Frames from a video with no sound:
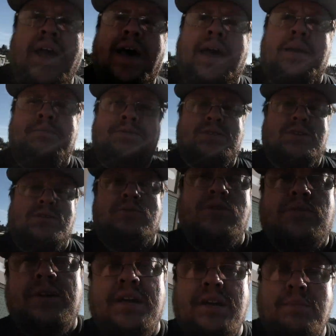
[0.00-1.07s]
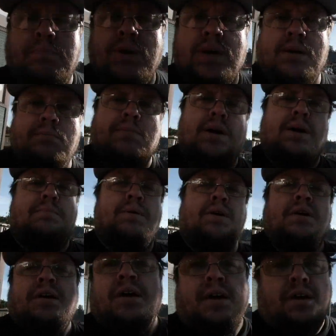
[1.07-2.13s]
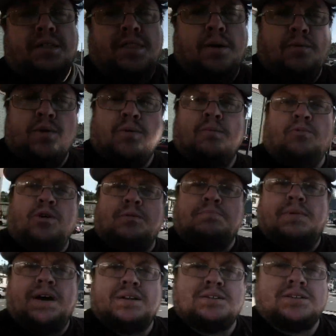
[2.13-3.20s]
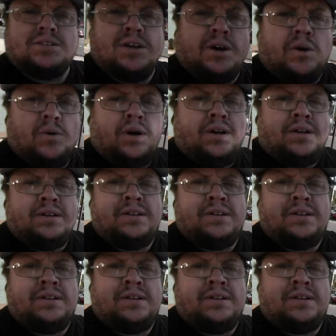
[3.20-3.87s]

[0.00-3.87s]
already had them, so no need to pick them up. They weren't worth much, so...